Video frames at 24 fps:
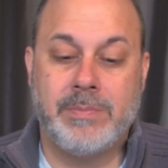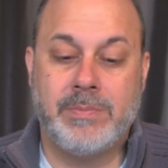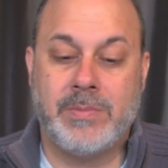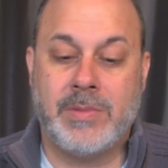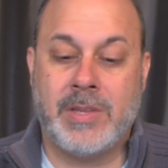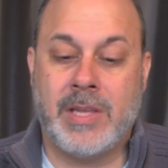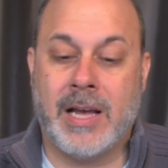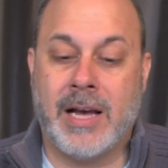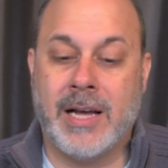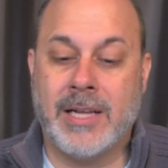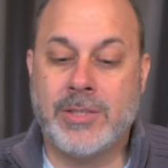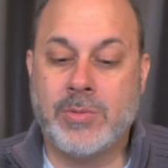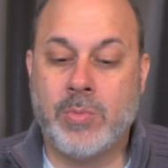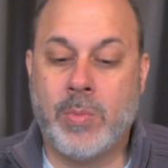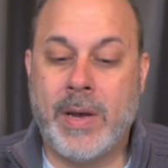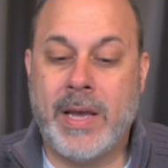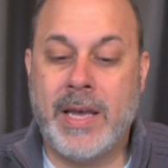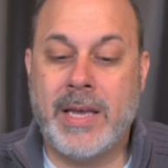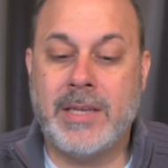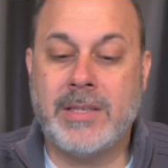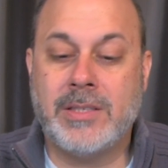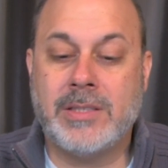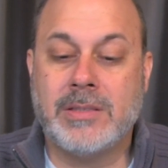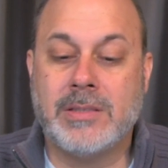God's
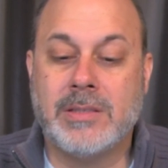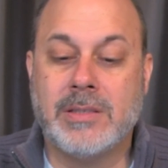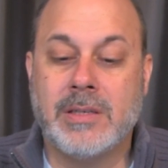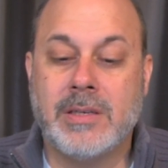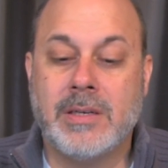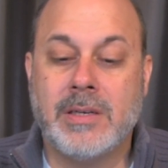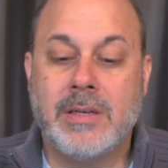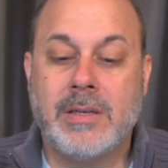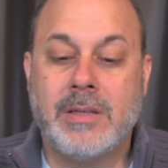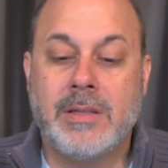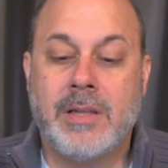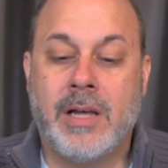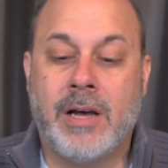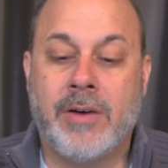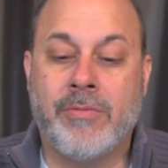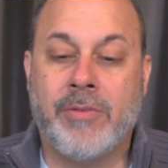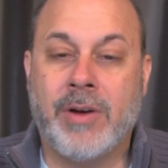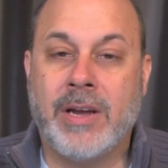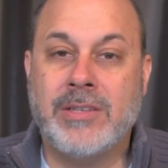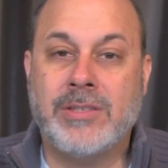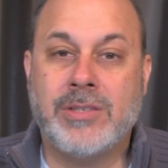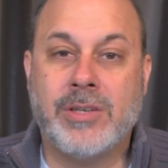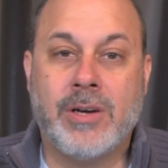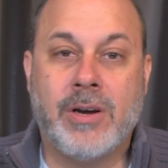ways of
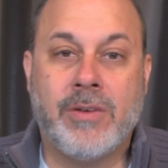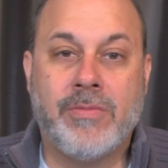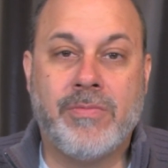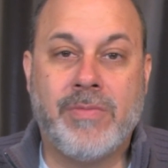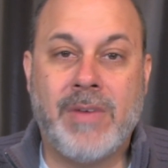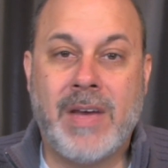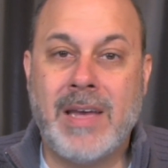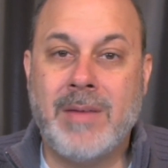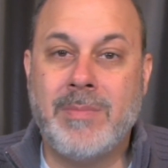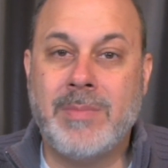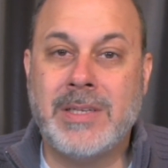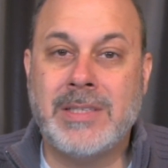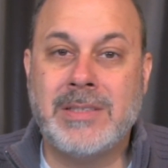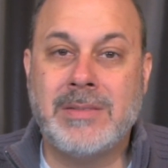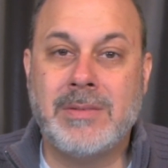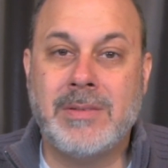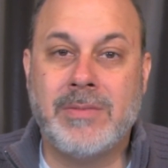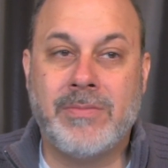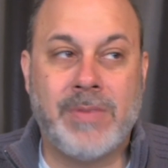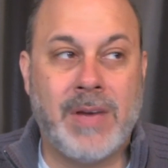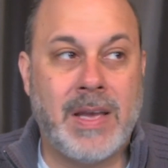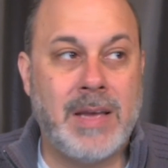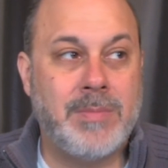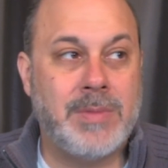raising our family,
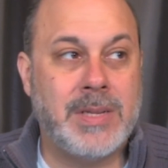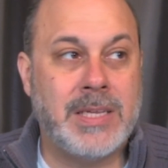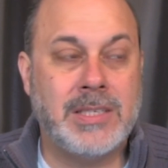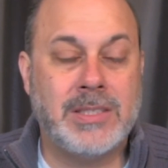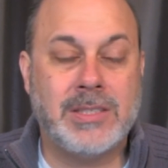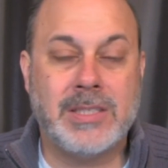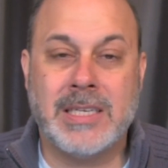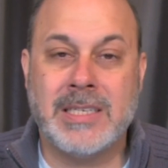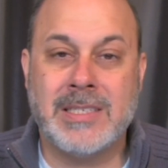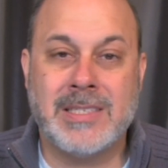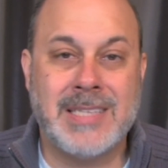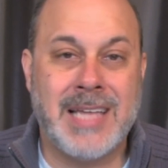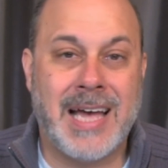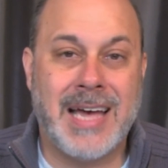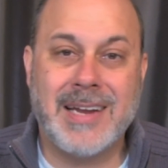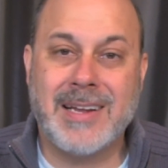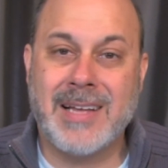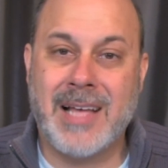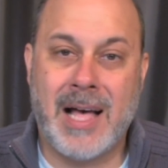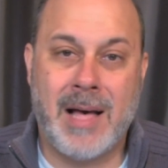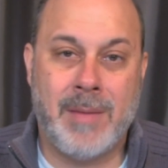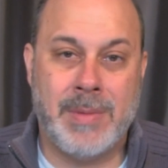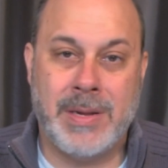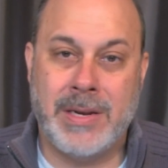families is not
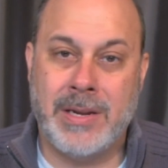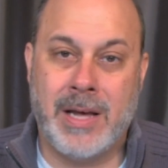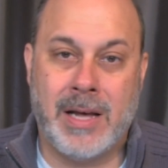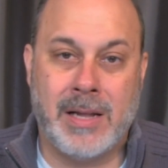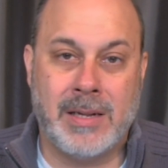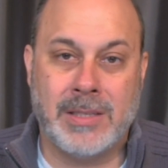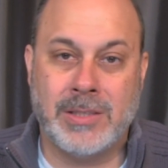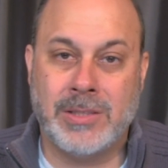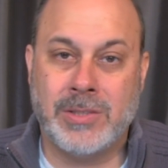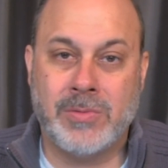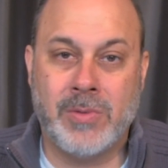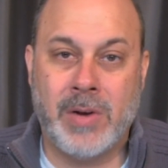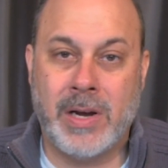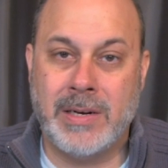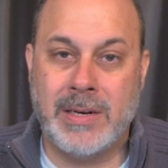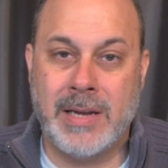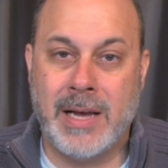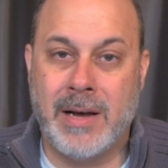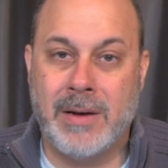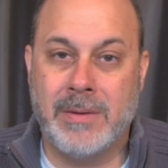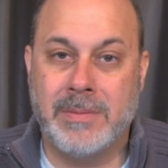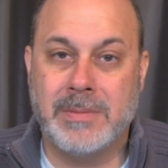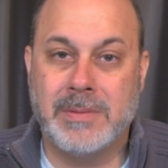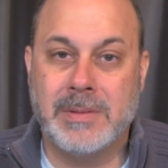common knowledge right
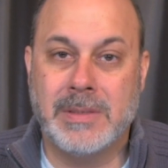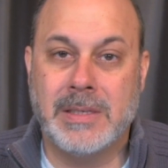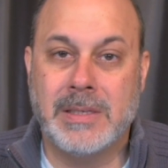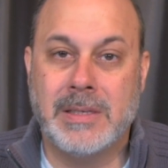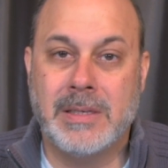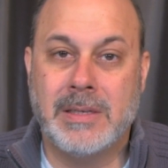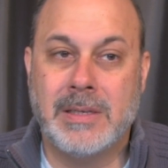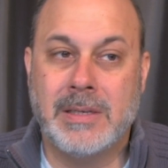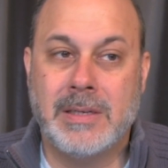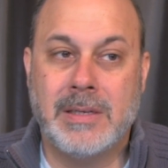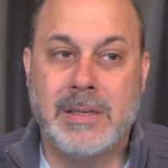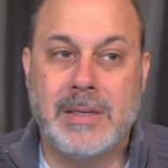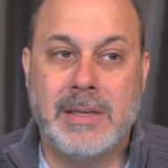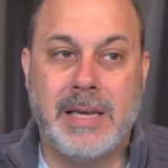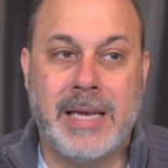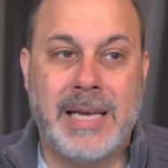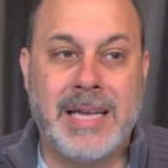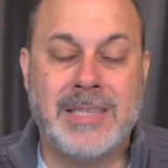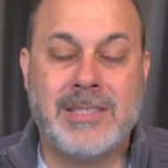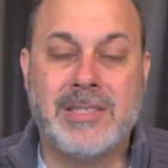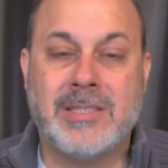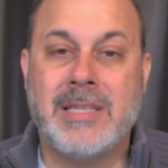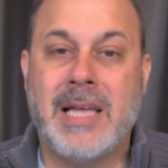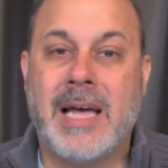now.
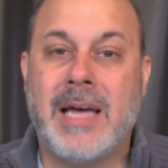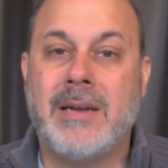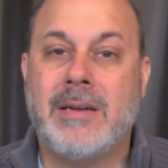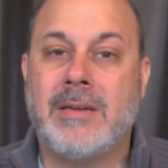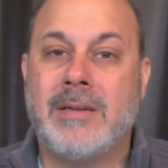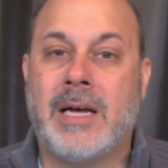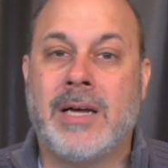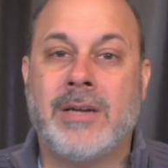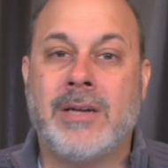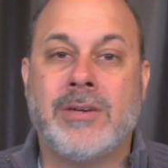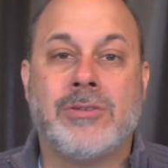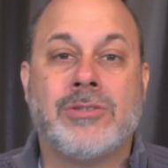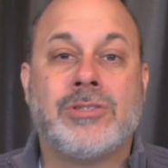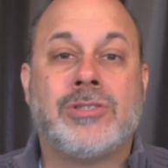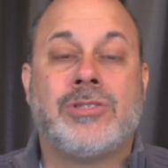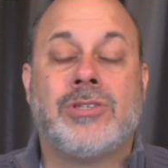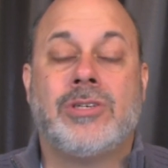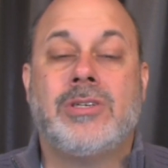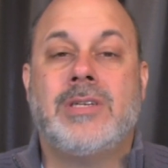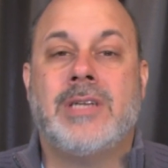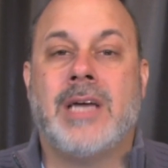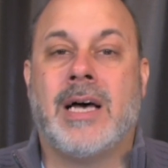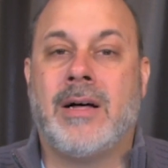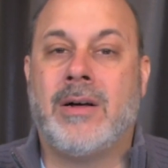It's not
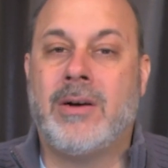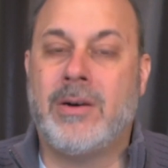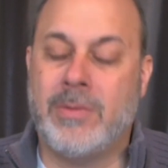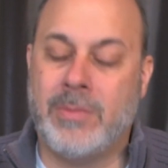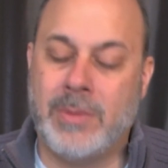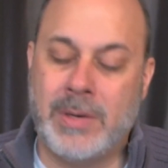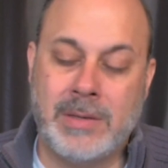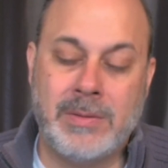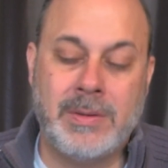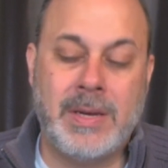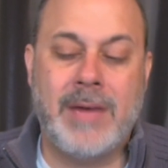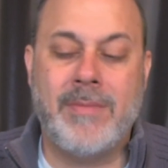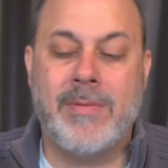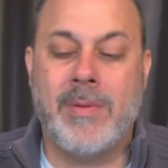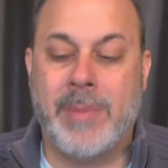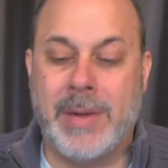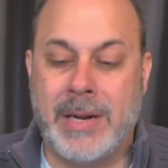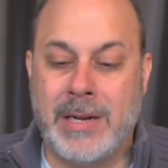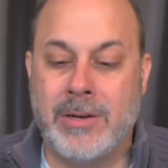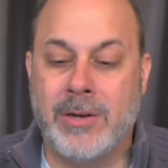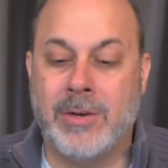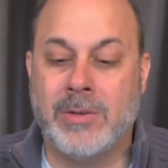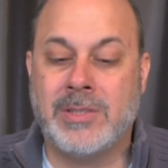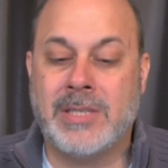understood now. Oh, well,
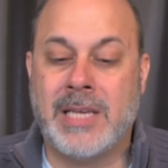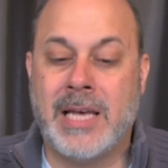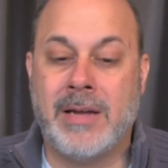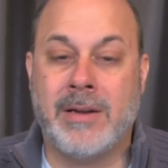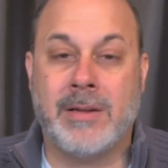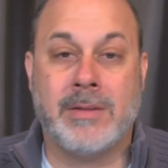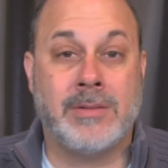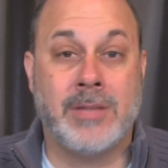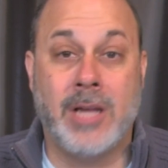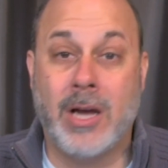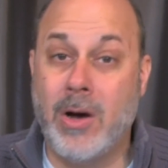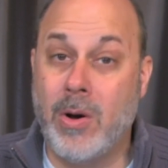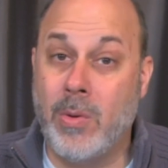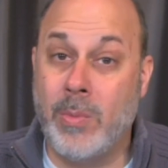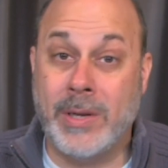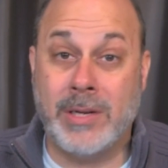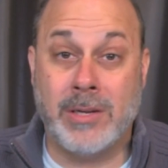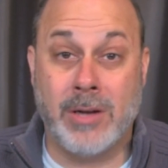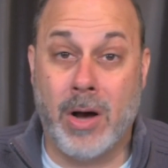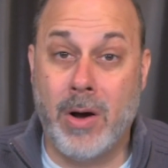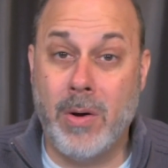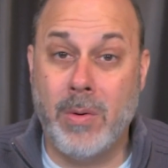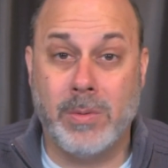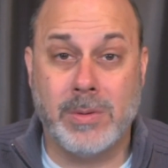everybody knows how to. No, we
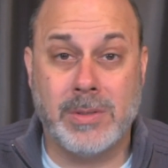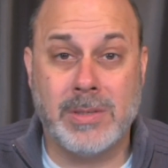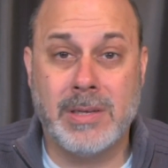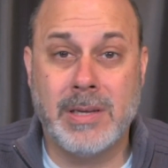don't.